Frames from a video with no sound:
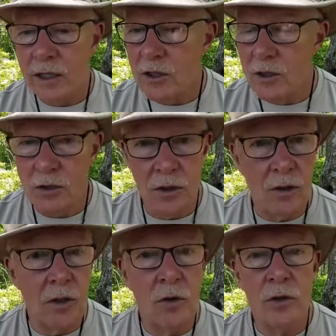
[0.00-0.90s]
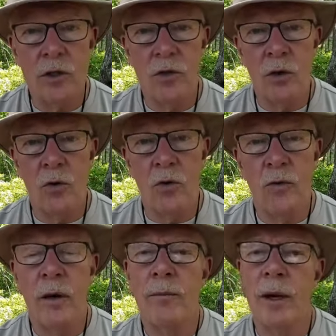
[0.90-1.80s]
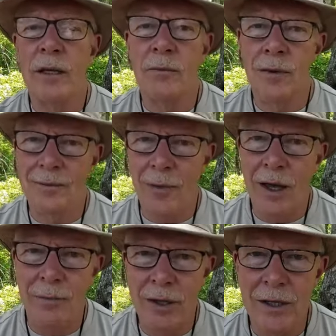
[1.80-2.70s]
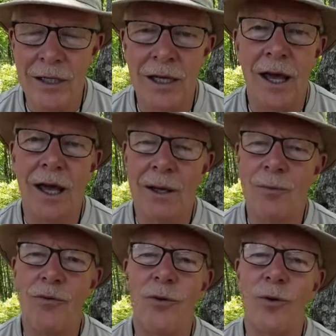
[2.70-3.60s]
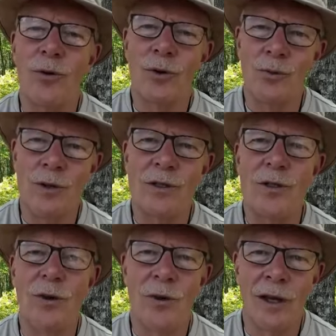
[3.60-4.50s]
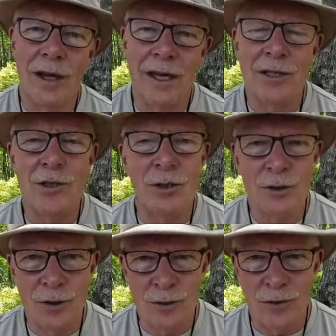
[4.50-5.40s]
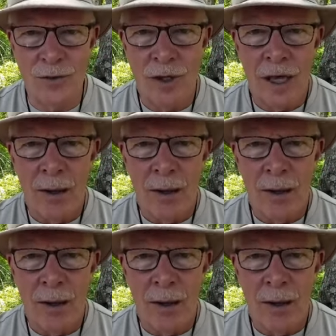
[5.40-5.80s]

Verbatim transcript: It's still a good stove, but in my opinion, I prefer the original X2.